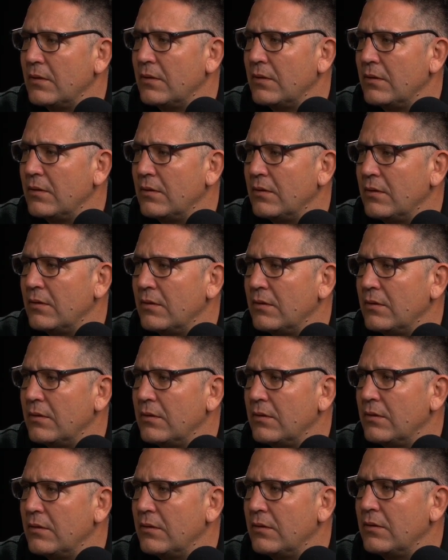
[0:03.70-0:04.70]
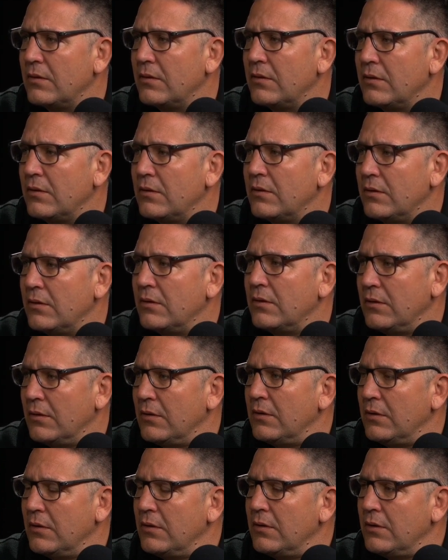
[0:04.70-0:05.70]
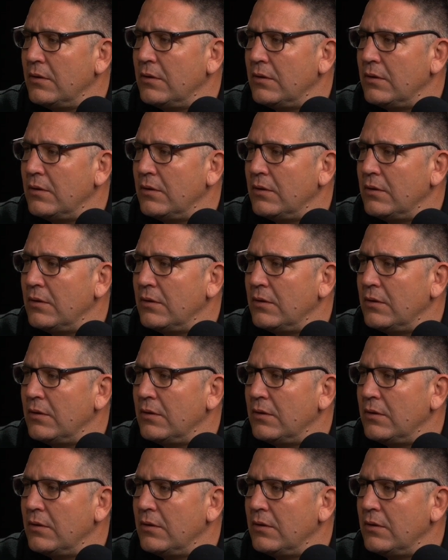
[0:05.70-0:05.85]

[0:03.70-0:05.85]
No words are spoken by the person on screen.